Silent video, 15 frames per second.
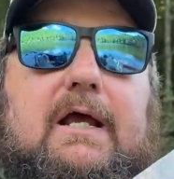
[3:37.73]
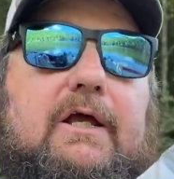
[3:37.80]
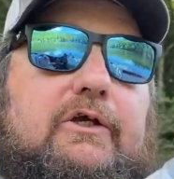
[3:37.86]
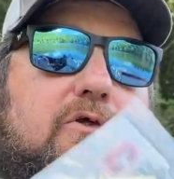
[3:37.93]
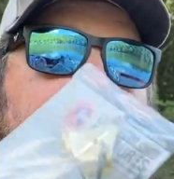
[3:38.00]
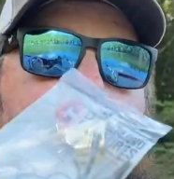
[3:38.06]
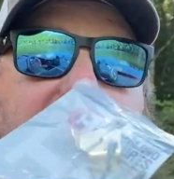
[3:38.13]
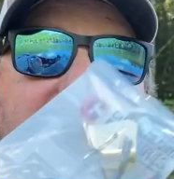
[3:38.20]

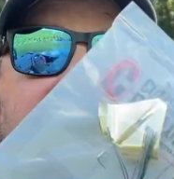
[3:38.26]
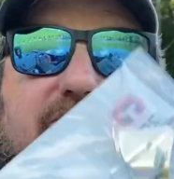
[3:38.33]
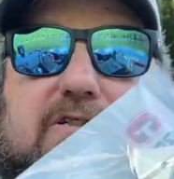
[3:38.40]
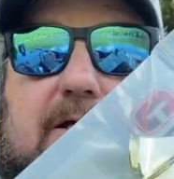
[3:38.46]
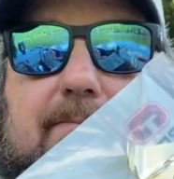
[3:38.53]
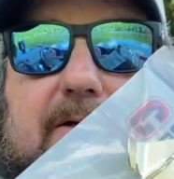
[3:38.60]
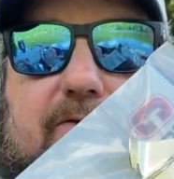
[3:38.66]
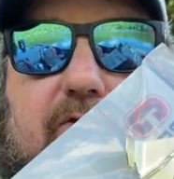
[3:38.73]
You guys have
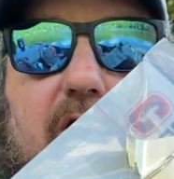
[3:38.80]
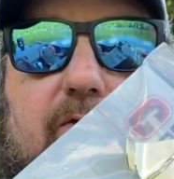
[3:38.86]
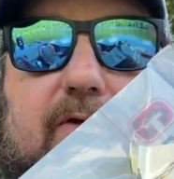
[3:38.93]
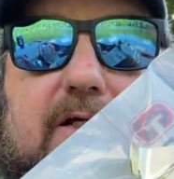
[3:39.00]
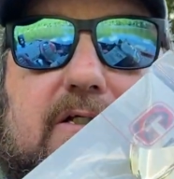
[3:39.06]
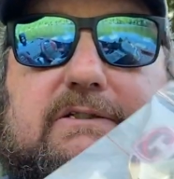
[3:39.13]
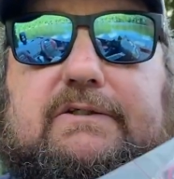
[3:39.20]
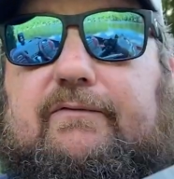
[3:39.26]
seen me throw
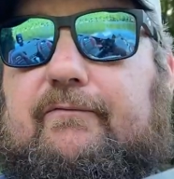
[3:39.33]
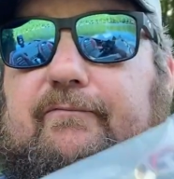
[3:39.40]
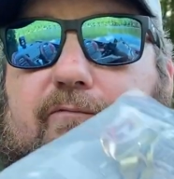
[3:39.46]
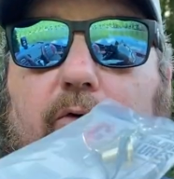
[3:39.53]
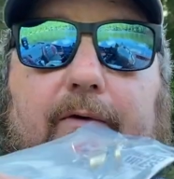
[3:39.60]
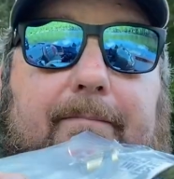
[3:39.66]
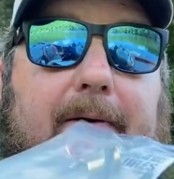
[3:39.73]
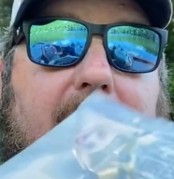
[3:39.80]
this
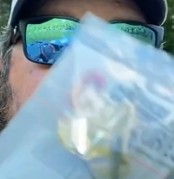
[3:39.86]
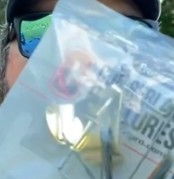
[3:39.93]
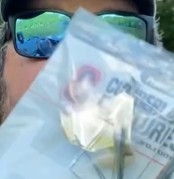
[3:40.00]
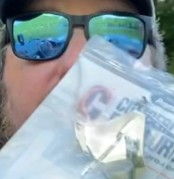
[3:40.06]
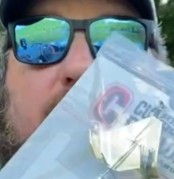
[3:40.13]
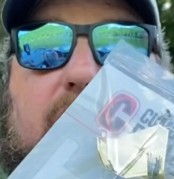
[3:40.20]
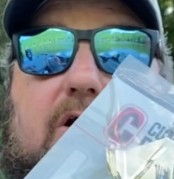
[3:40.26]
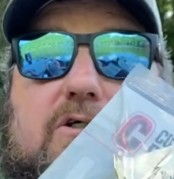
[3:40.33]
for the past
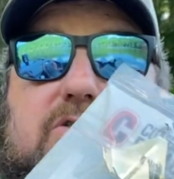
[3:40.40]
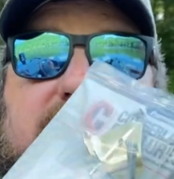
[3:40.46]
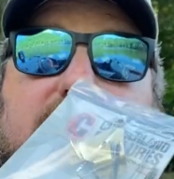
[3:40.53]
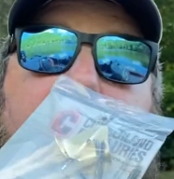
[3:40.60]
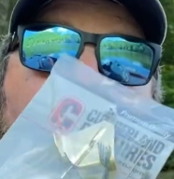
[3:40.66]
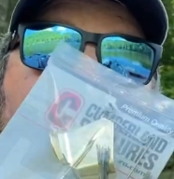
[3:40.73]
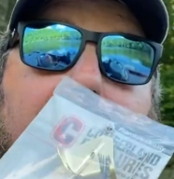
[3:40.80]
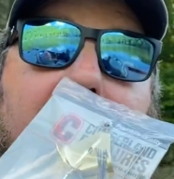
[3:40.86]
few years. This
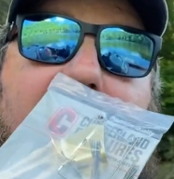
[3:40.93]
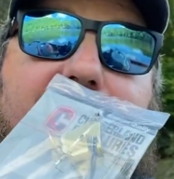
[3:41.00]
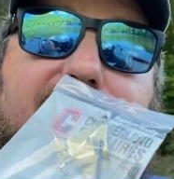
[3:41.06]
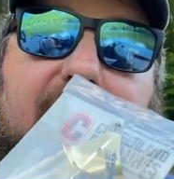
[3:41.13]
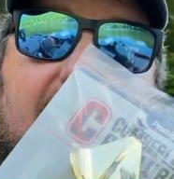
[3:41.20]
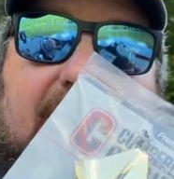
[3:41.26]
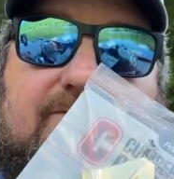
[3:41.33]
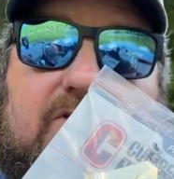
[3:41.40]
is one of my
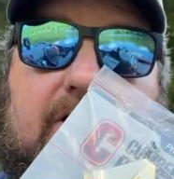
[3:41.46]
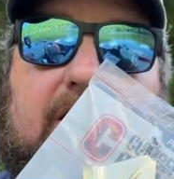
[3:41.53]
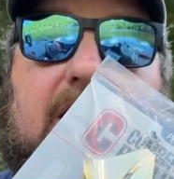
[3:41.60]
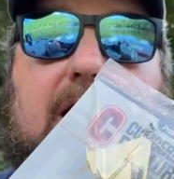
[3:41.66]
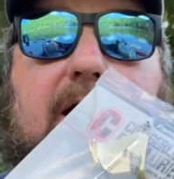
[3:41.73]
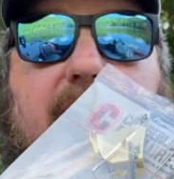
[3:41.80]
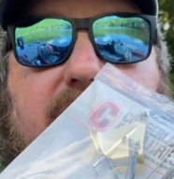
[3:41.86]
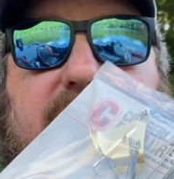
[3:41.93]
favorite.
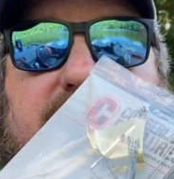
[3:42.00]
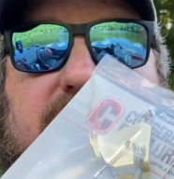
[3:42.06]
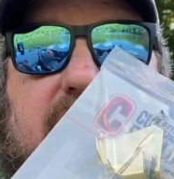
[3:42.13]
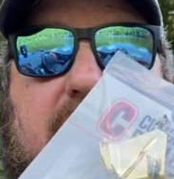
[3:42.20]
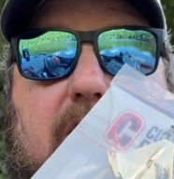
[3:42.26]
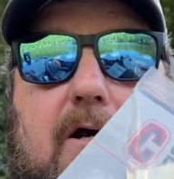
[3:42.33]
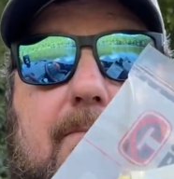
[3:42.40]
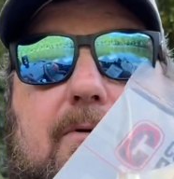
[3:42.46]
This is the
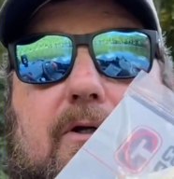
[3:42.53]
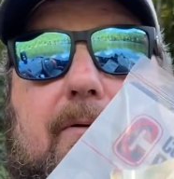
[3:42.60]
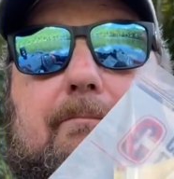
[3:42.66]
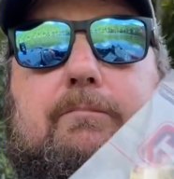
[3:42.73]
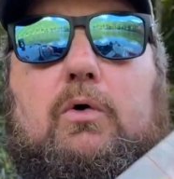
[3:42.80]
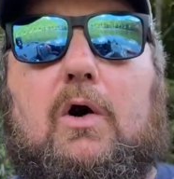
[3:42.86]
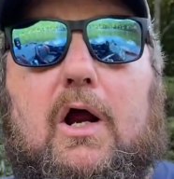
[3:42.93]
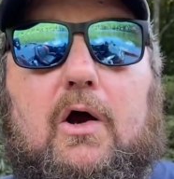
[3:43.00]
Cumberland
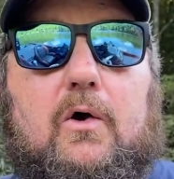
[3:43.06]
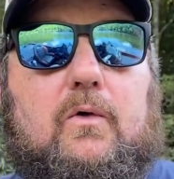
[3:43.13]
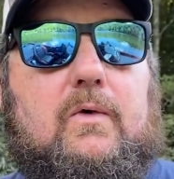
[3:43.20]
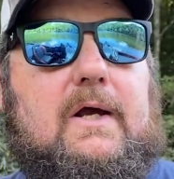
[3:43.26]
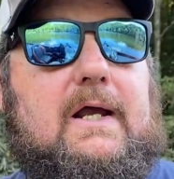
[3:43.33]
Pro.